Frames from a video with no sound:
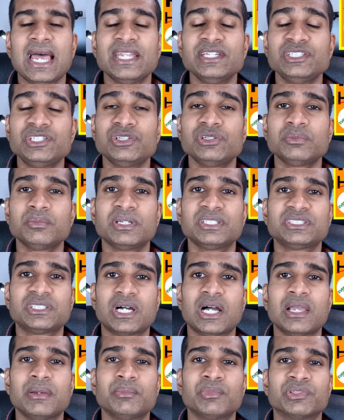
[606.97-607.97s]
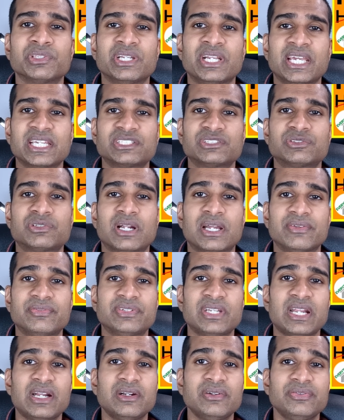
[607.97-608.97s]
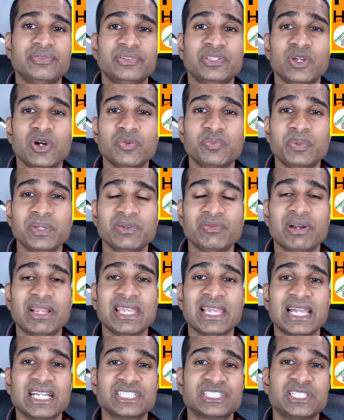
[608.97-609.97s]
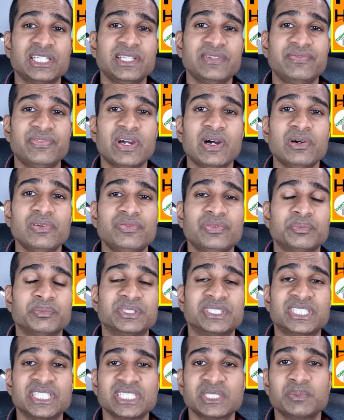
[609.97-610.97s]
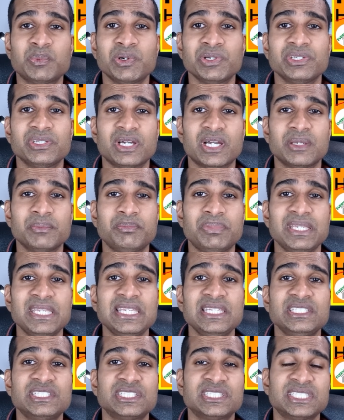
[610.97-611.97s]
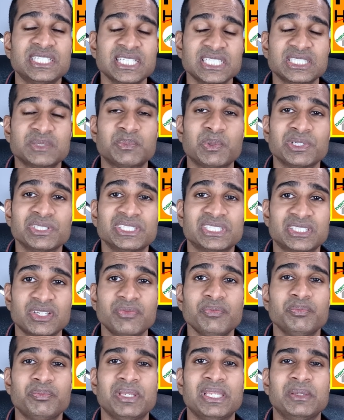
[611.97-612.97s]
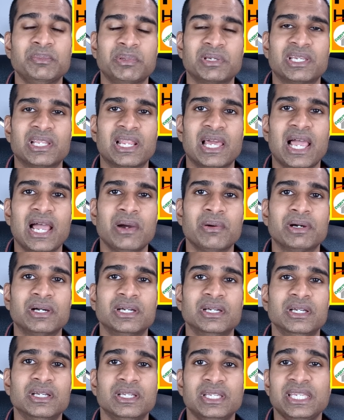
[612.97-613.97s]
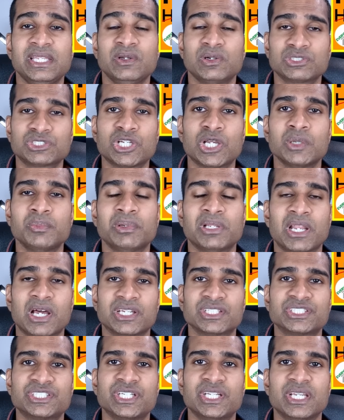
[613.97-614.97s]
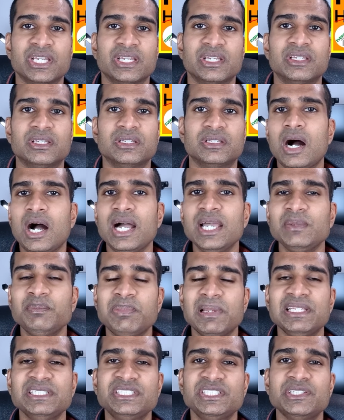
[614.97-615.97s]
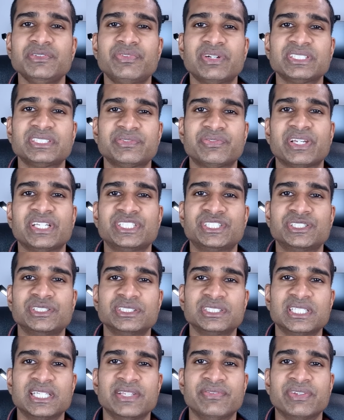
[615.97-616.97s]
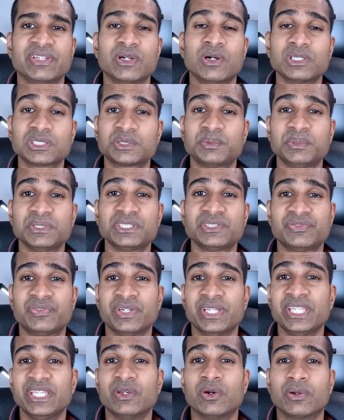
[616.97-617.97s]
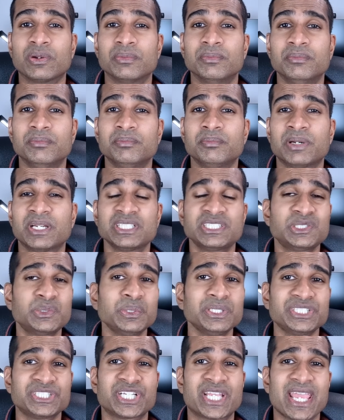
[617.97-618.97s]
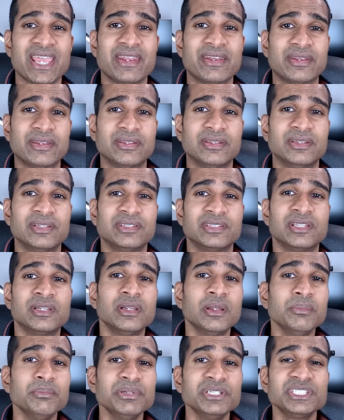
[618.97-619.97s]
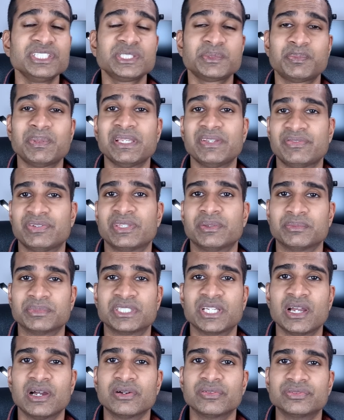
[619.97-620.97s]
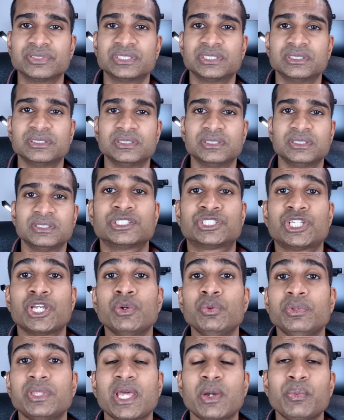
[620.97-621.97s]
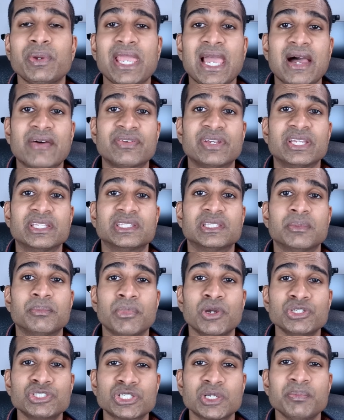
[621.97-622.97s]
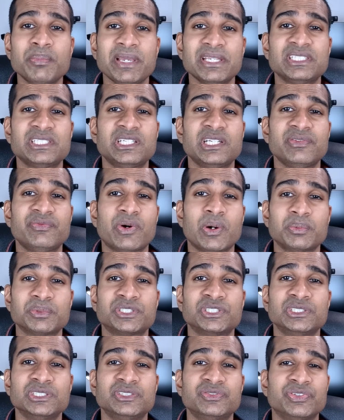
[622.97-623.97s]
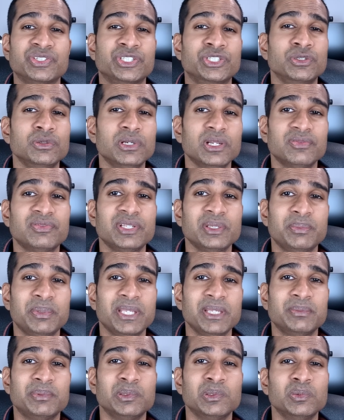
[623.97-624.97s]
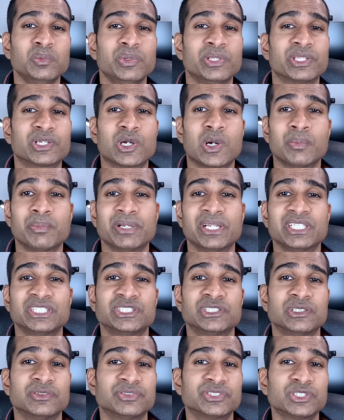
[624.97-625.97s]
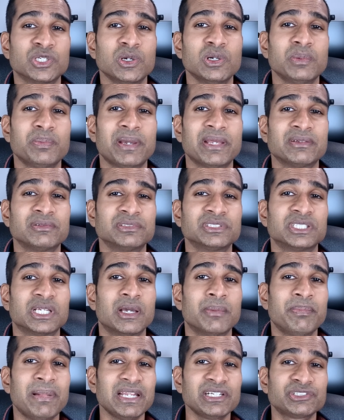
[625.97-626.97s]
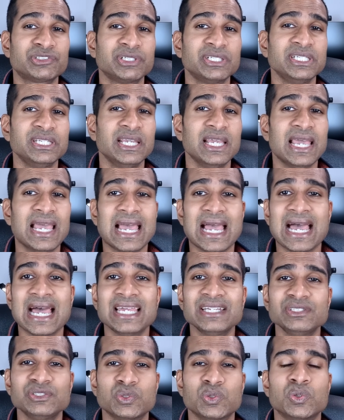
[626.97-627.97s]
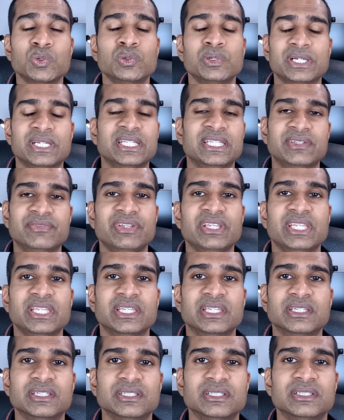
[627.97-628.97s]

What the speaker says: And during my time on the Next Drive tariff, the off-peak rate actually fell from 6.9p to 6.7p per kilowatt hour in October last year. I had plenty of reservations leaving Octopus for E.ON, but I'd switch again. The numbers speak for themselves. So there we have it, the most competitive options for you lovely people with a combination of solar panels, a battery, and or an EV.